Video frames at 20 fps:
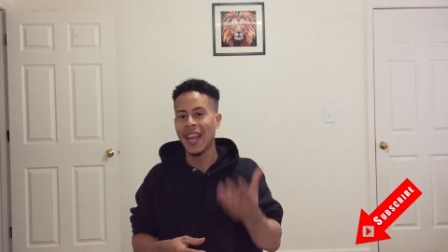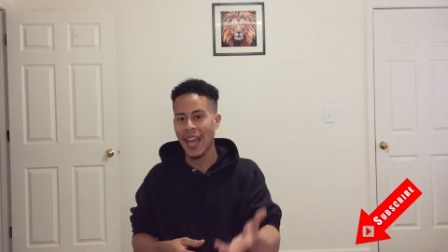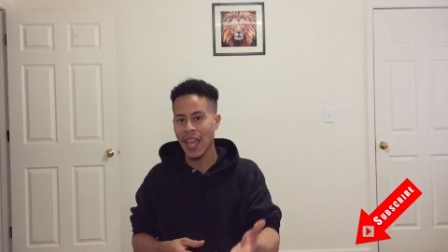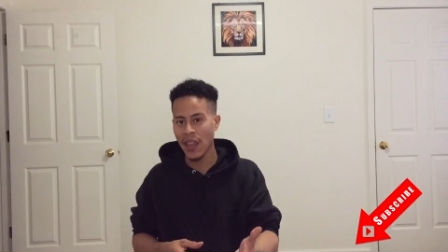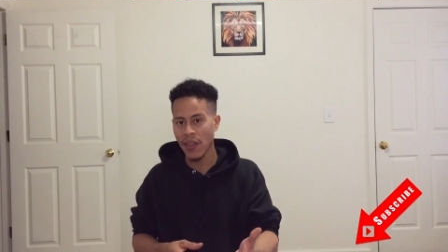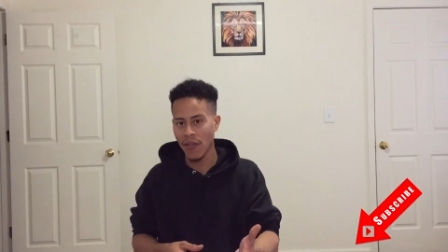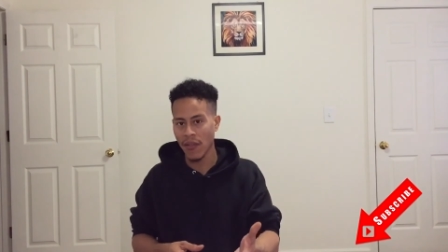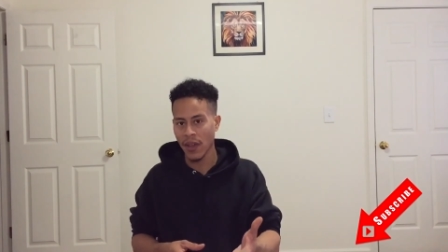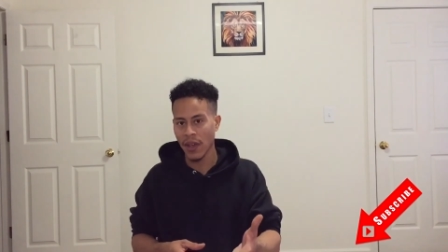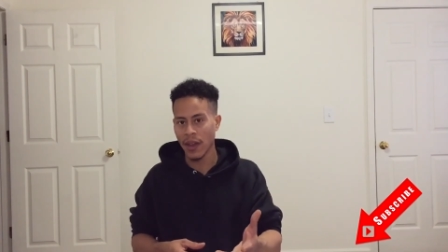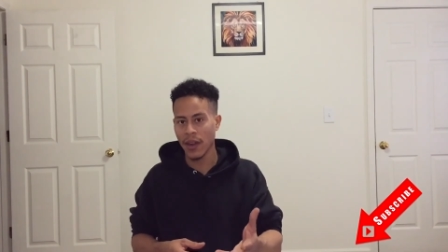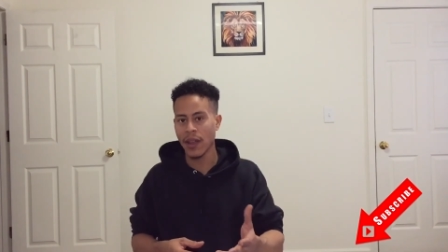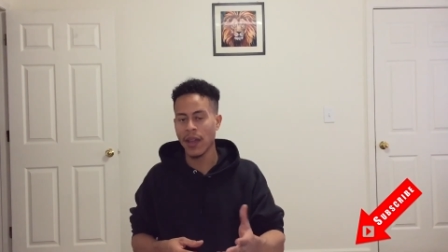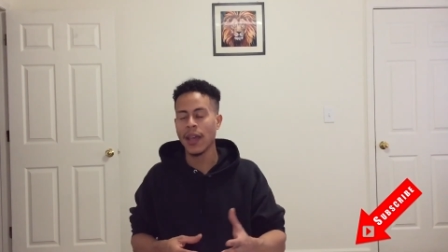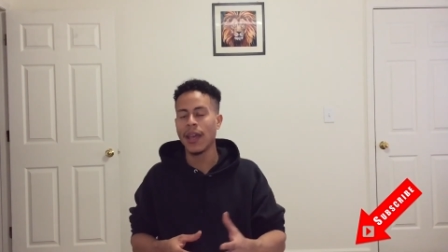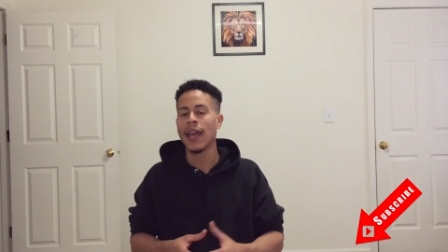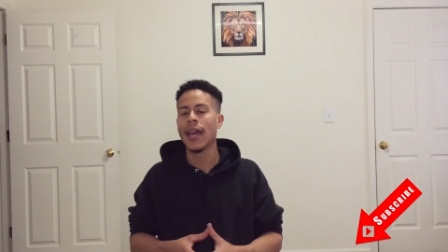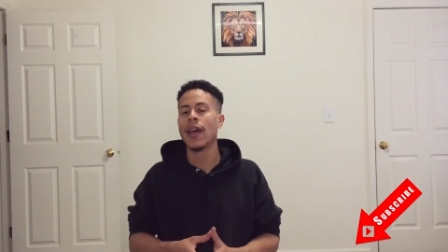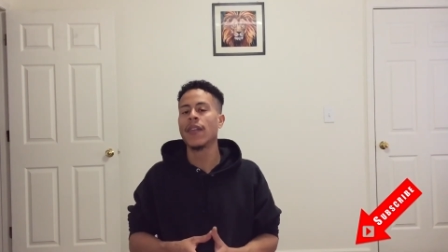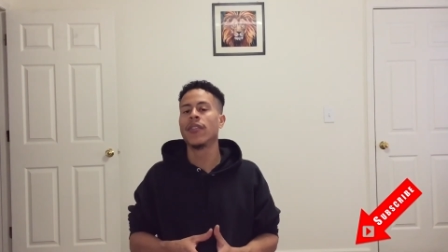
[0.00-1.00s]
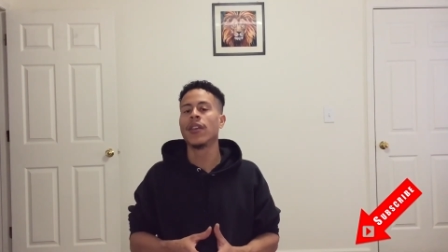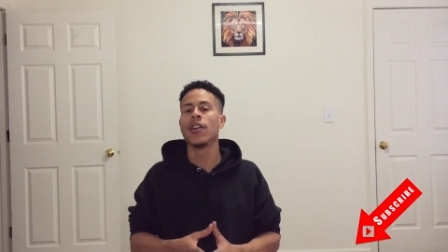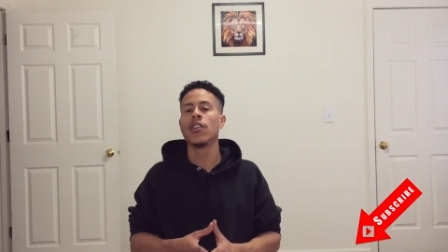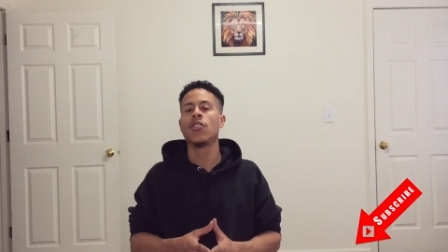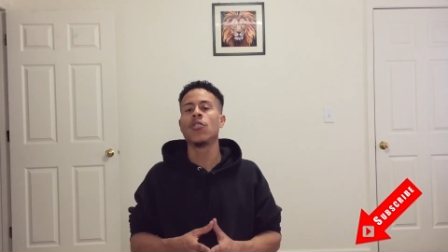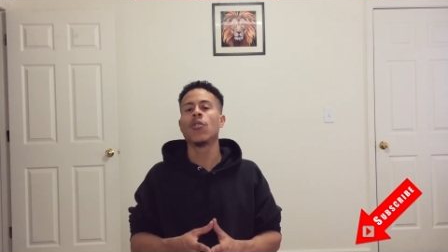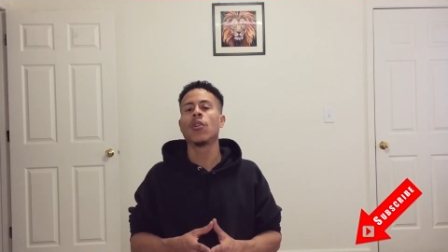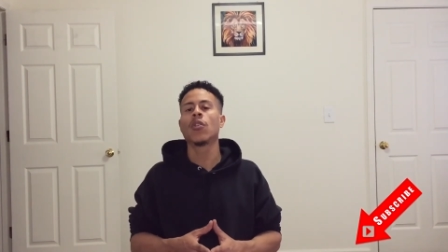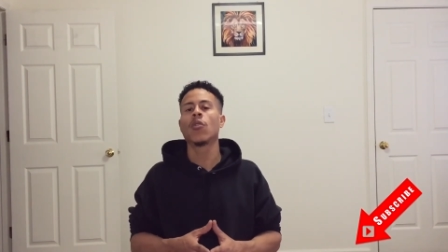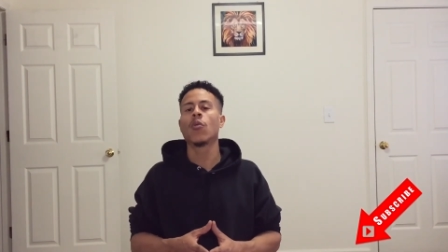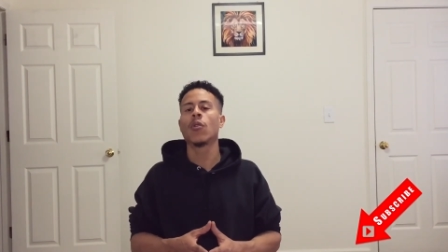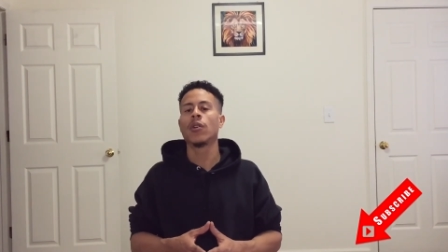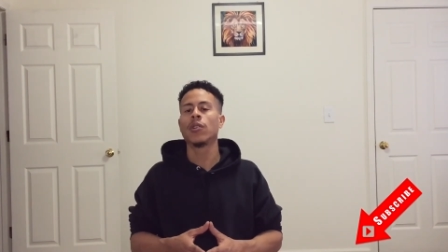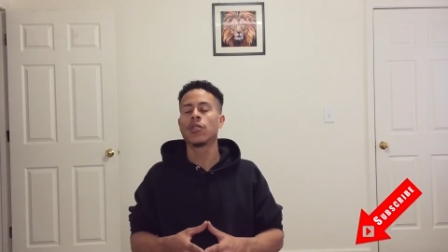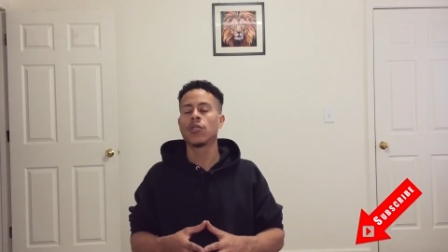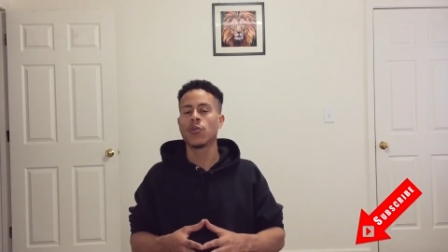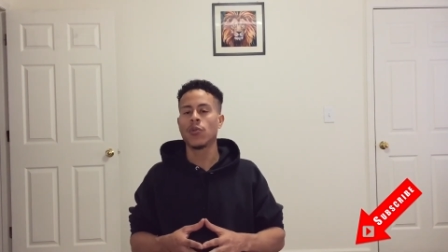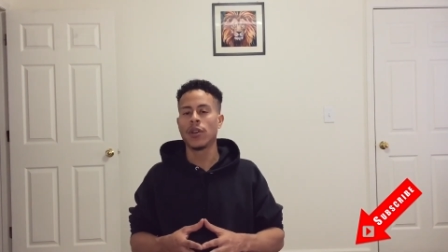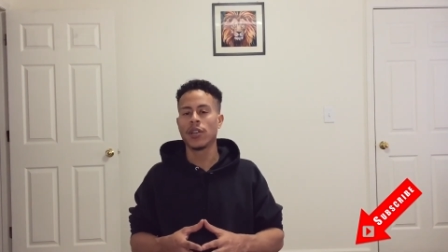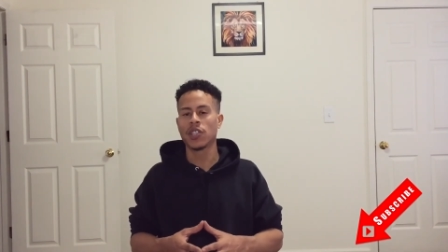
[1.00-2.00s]
David. And then you are going
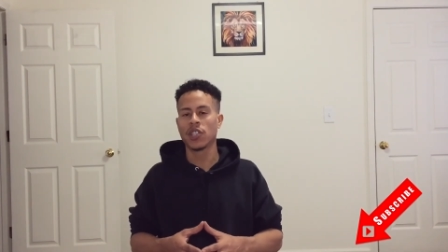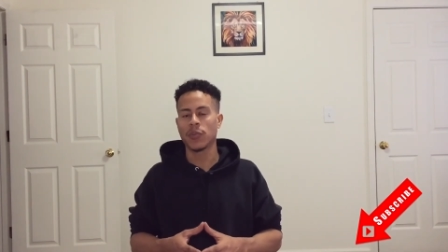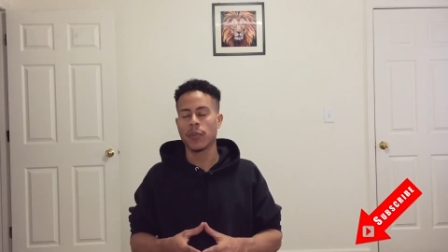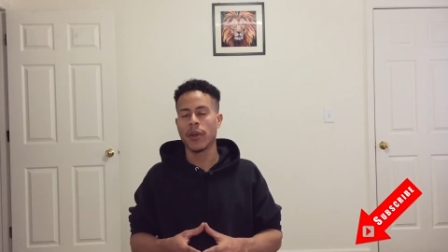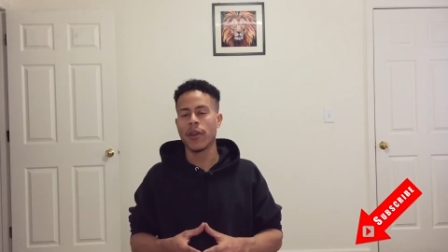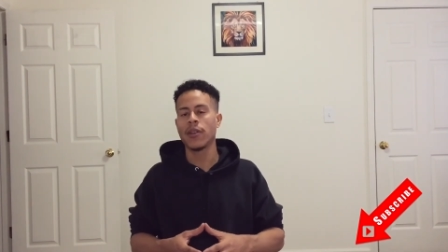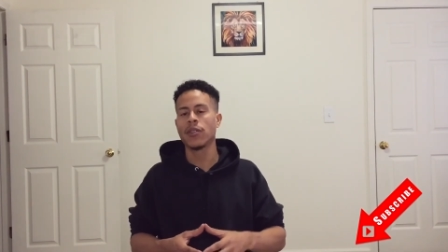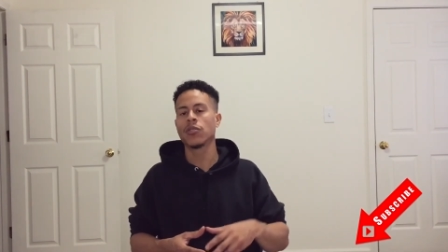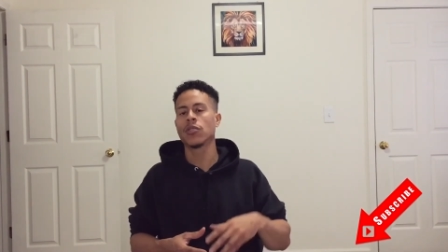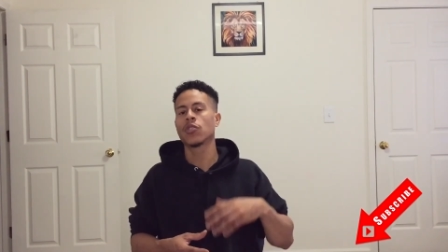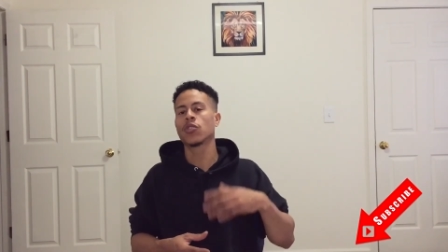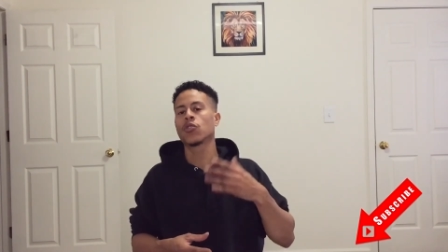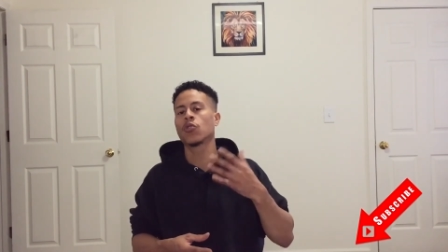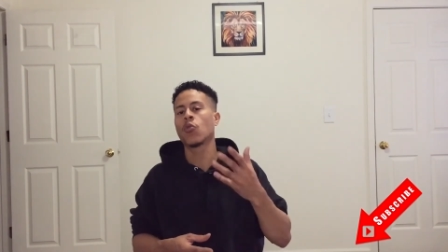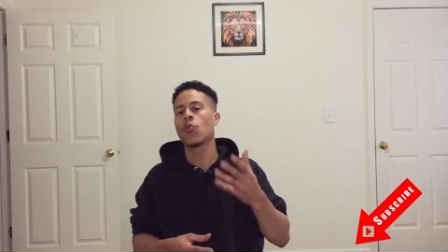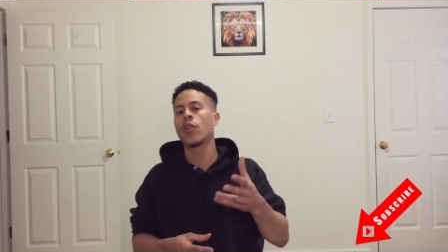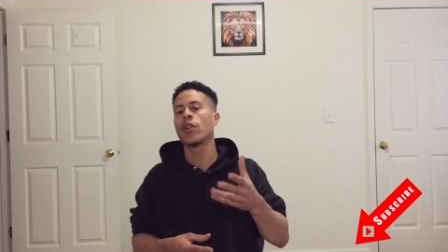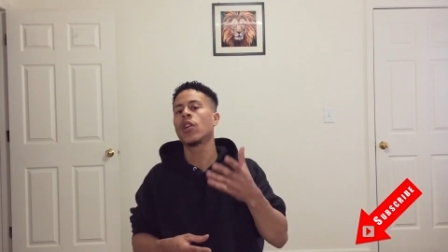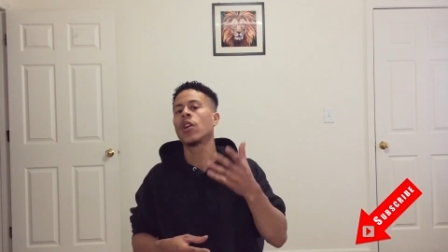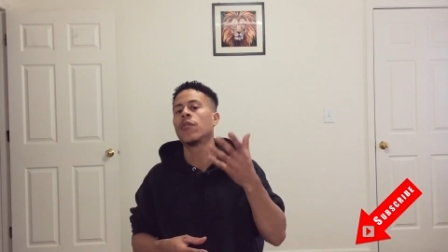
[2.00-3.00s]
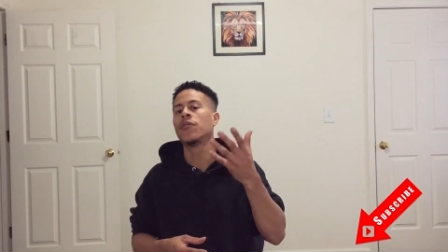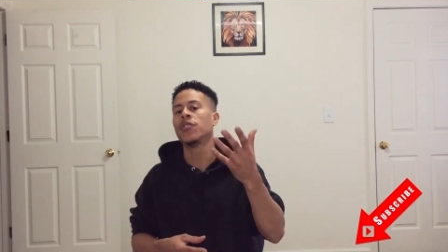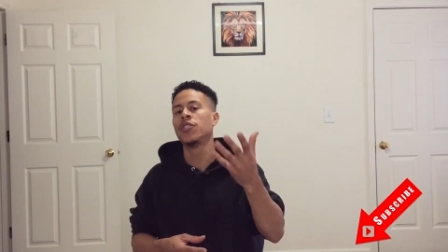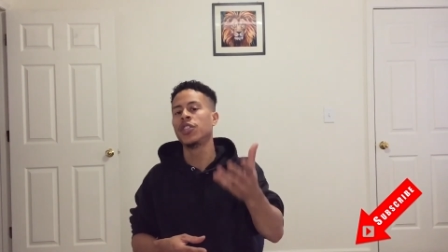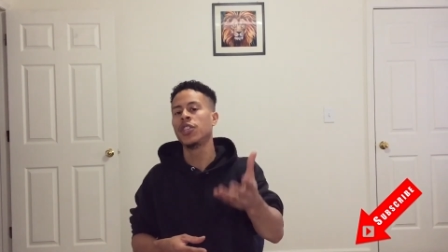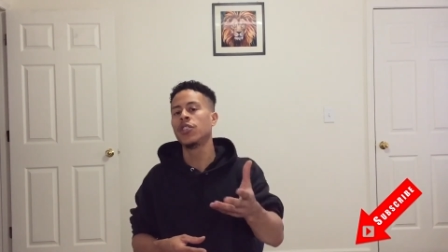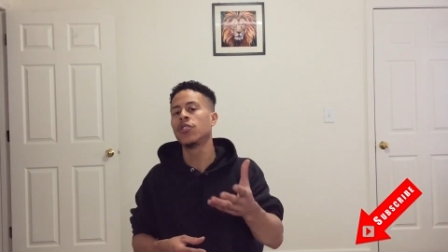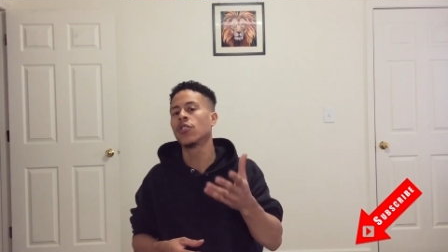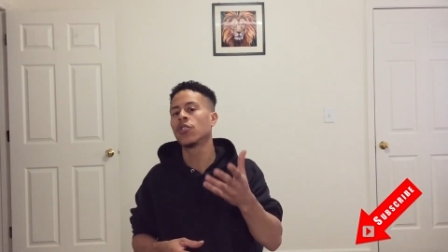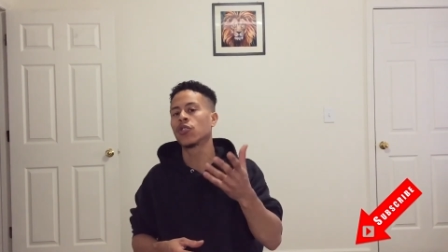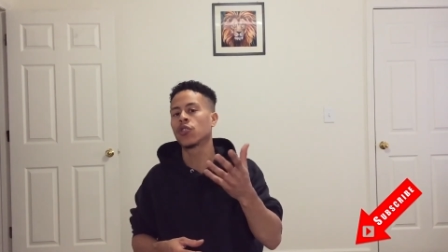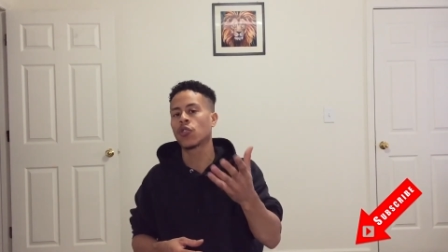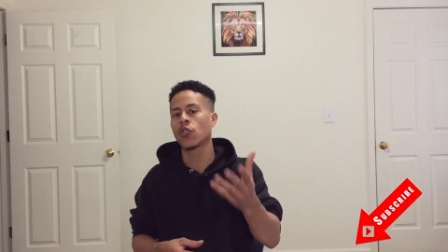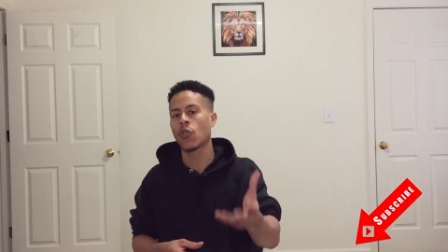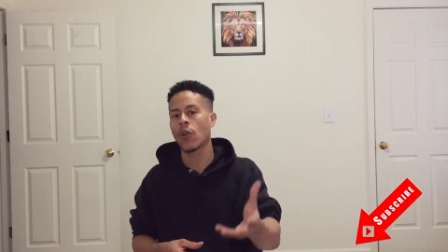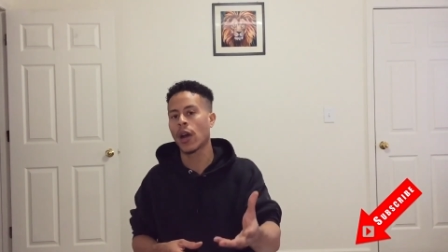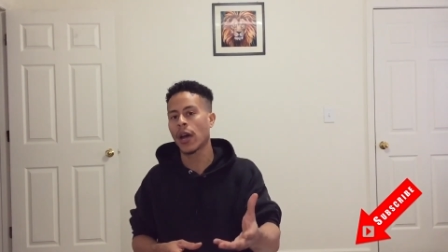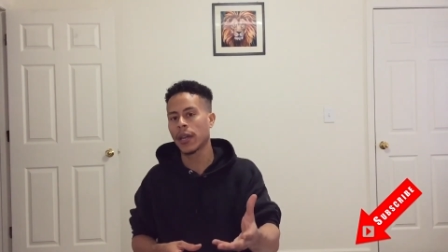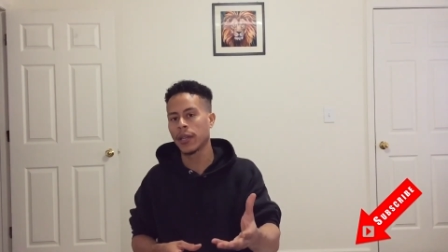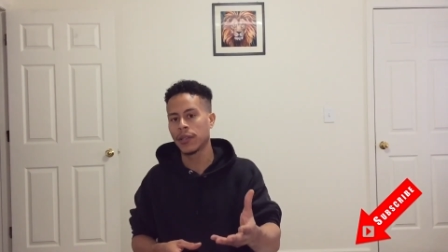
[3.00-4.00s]
to experience the story of Jesus
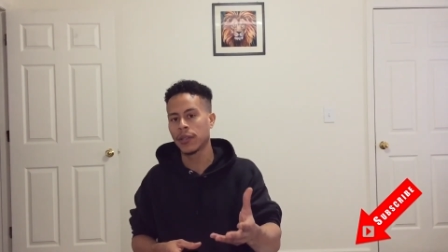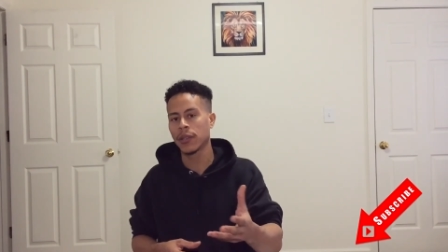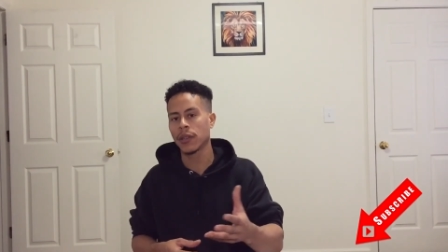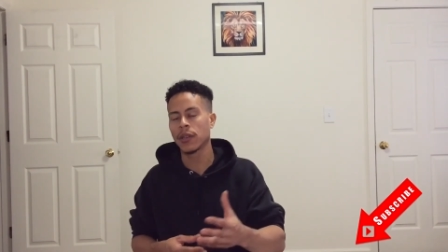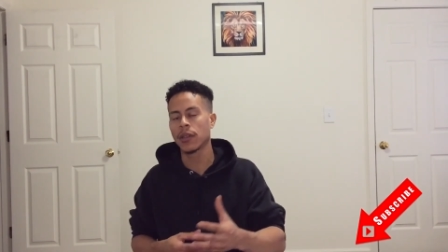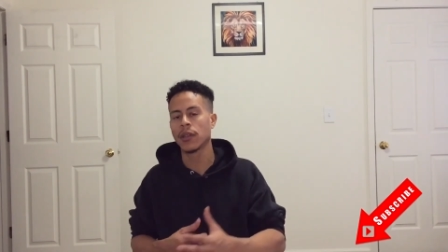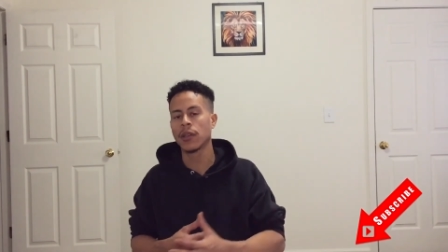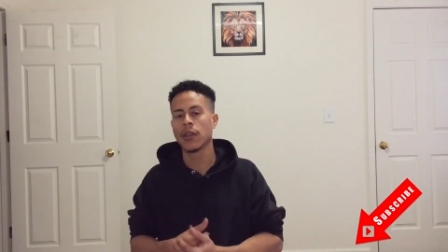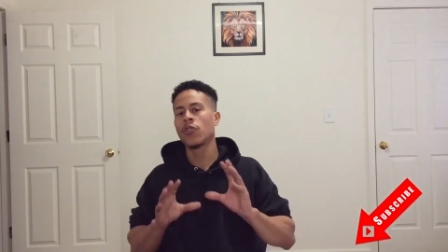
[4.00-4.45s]
Christ.